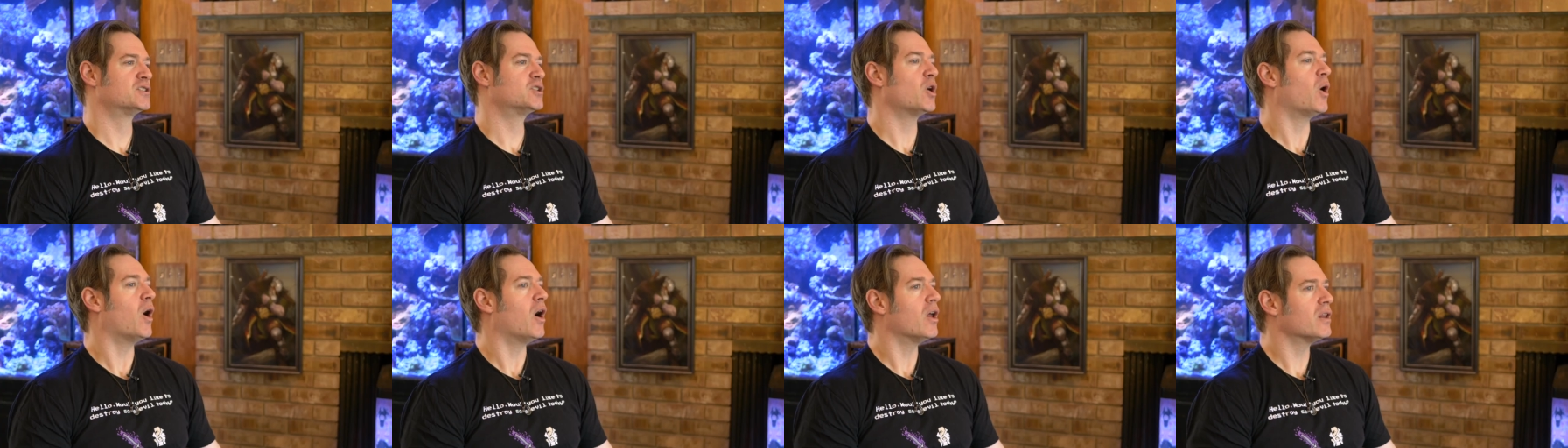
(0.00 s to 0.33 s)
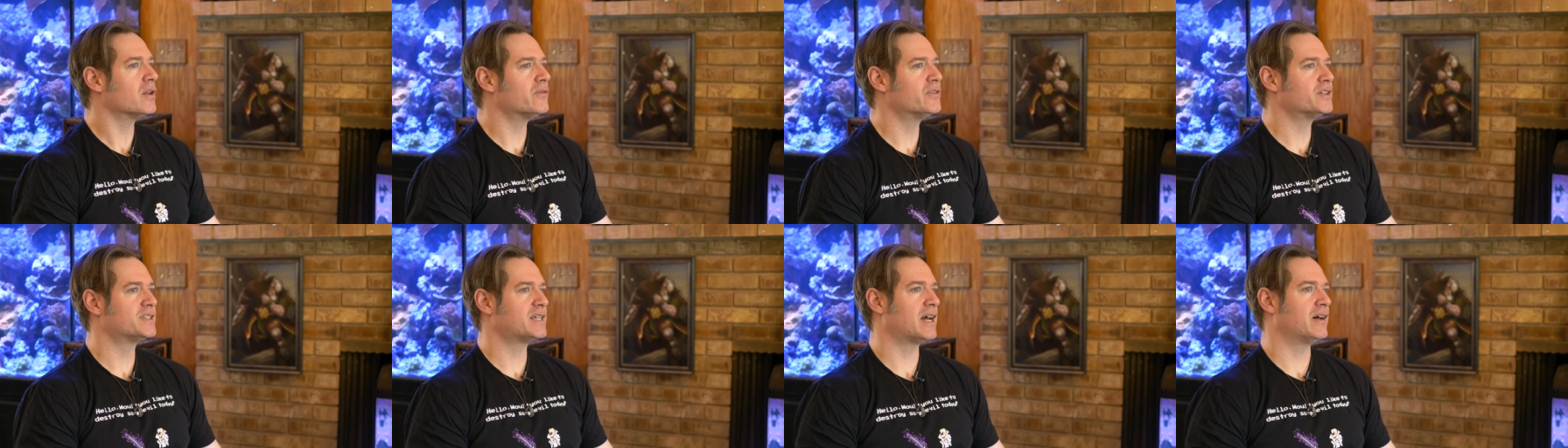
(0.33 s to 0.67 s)
So all
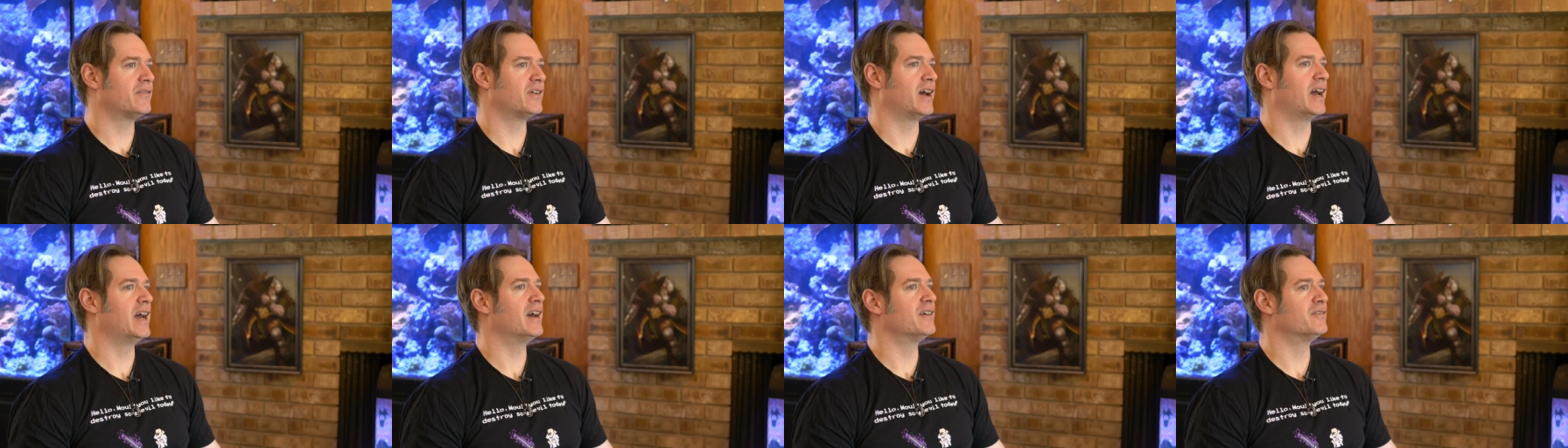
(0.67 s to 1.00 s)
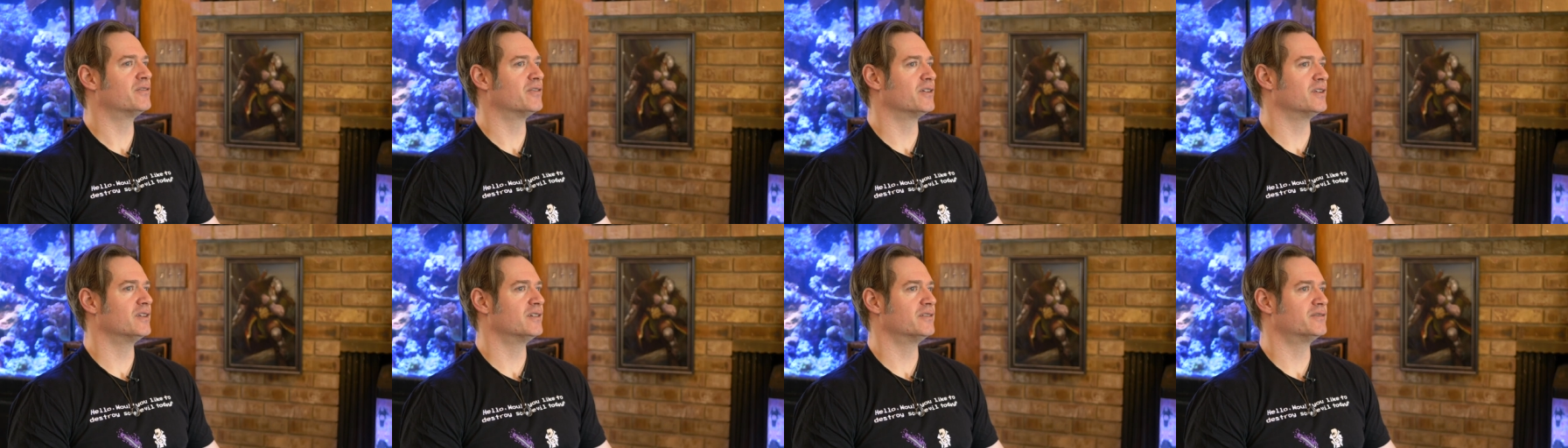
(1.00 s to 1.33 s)
of us have a
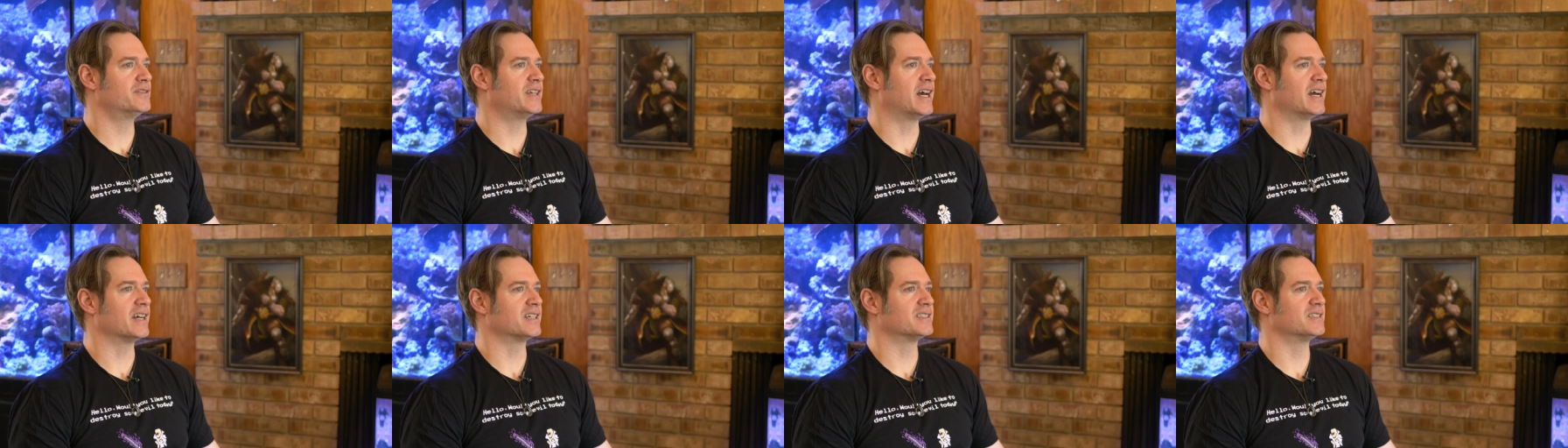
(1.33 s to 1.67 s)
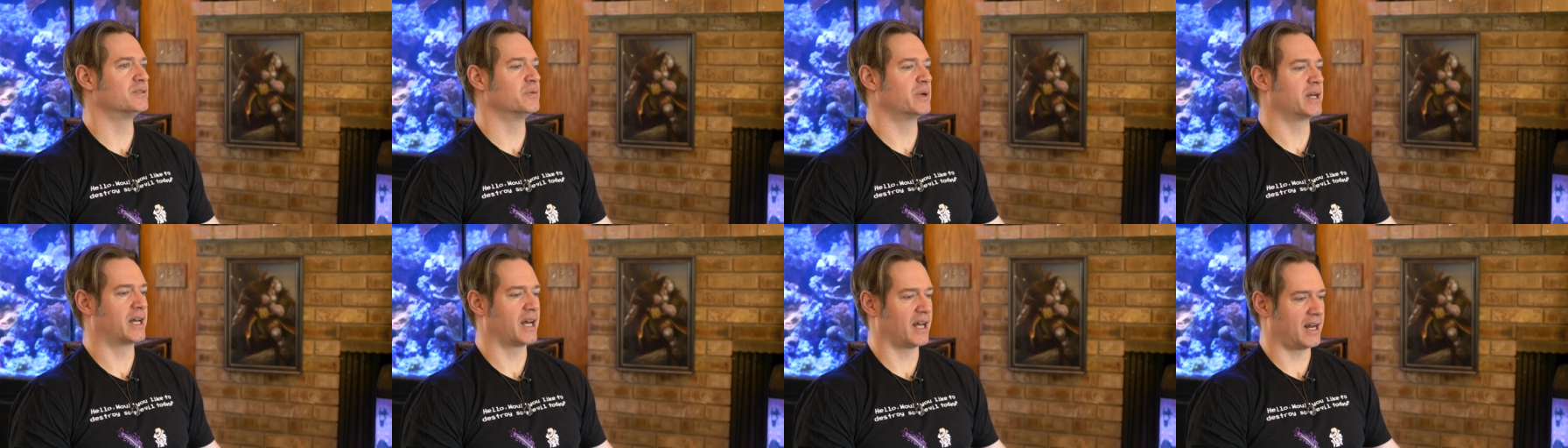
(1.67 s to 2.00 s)
handful of decks
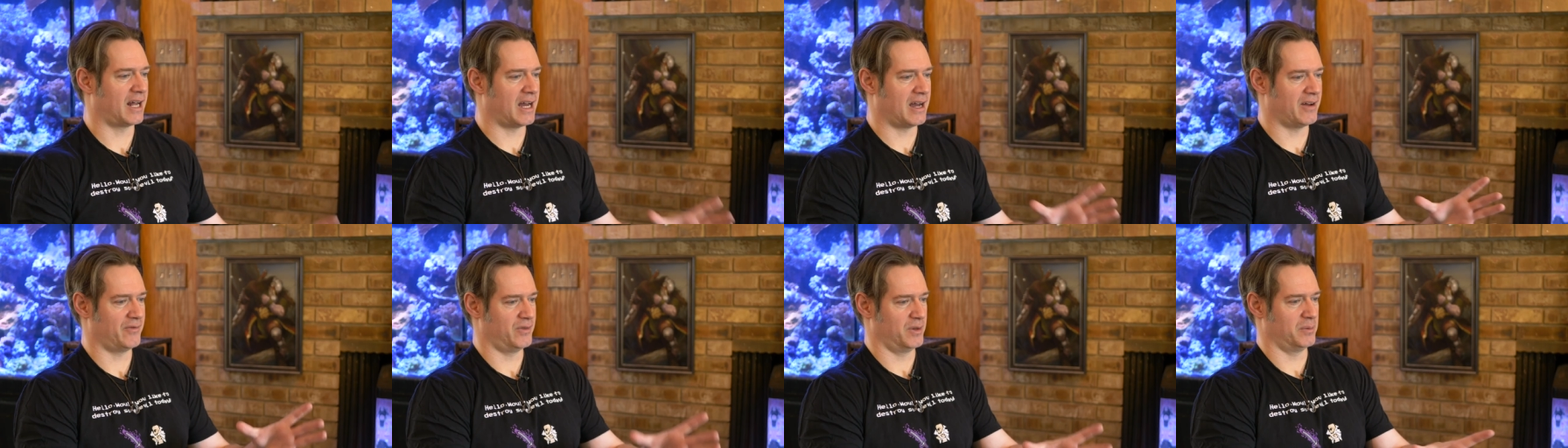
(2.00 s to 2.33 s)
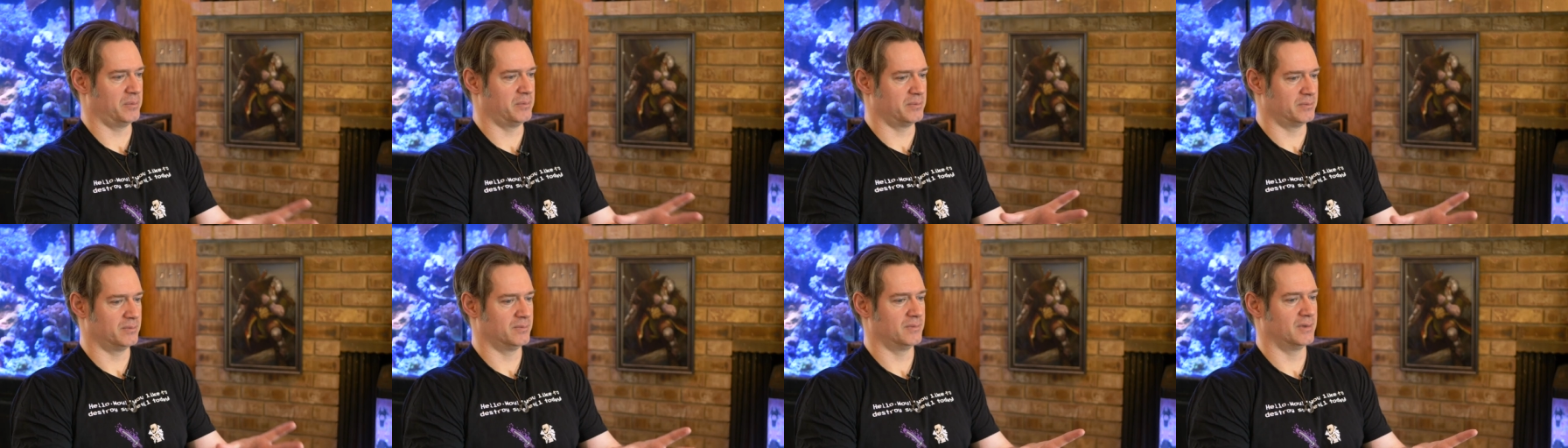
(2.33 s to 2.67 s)
and we kind of have
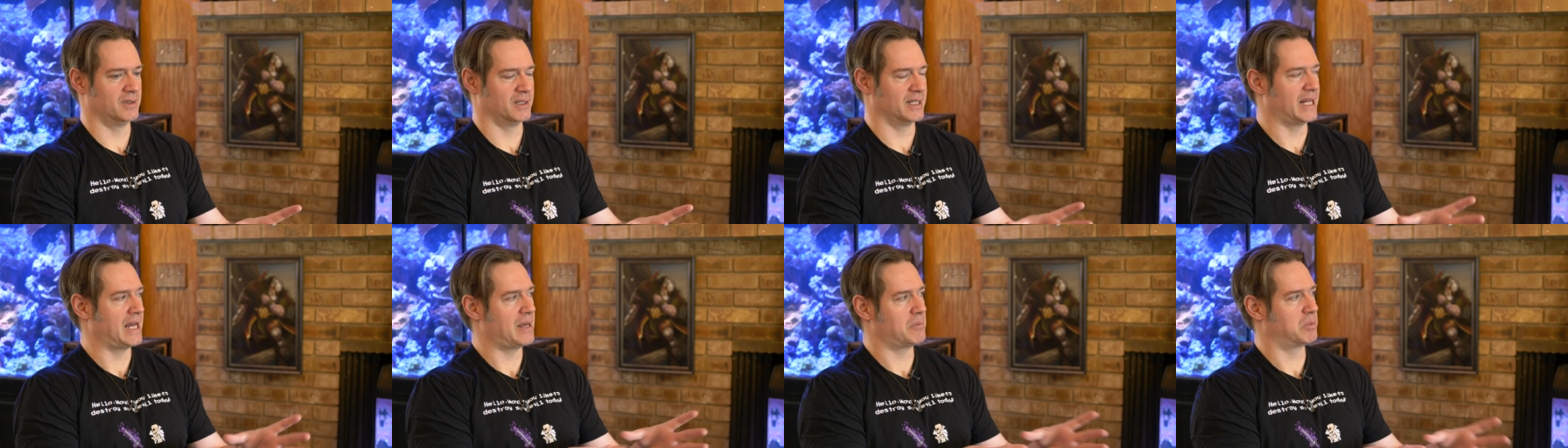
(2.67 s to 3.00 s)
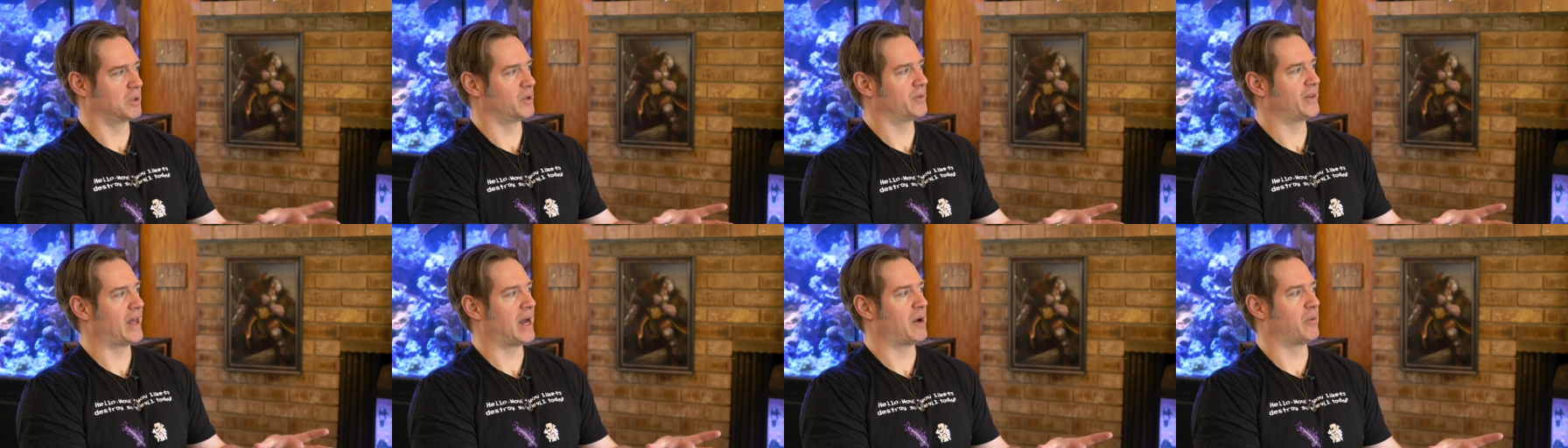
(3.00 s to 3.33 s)
them
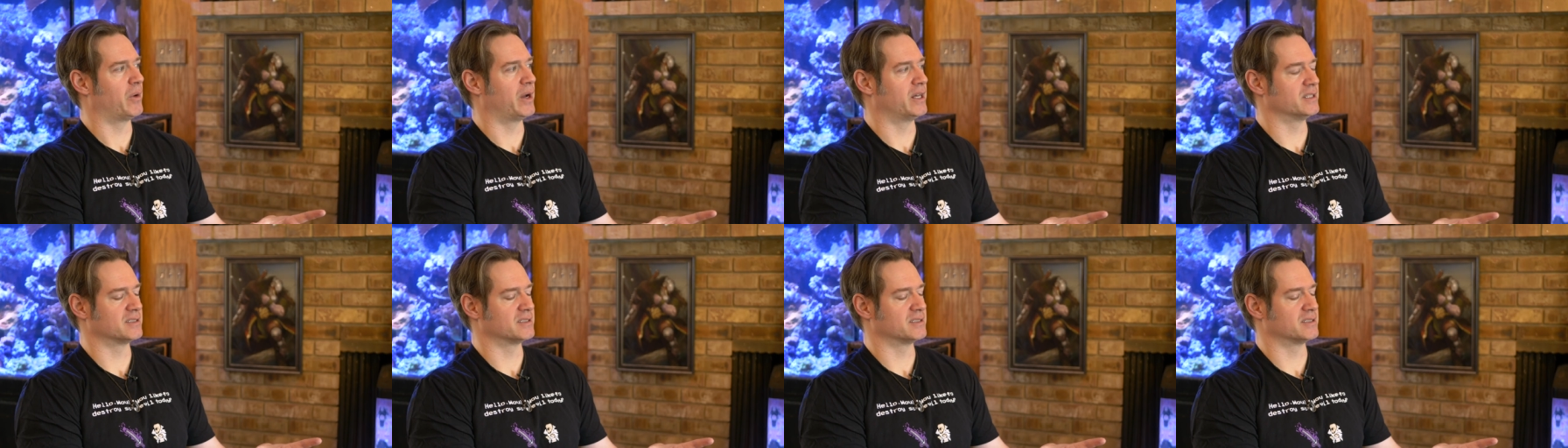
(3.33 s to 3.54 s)
labeled that way.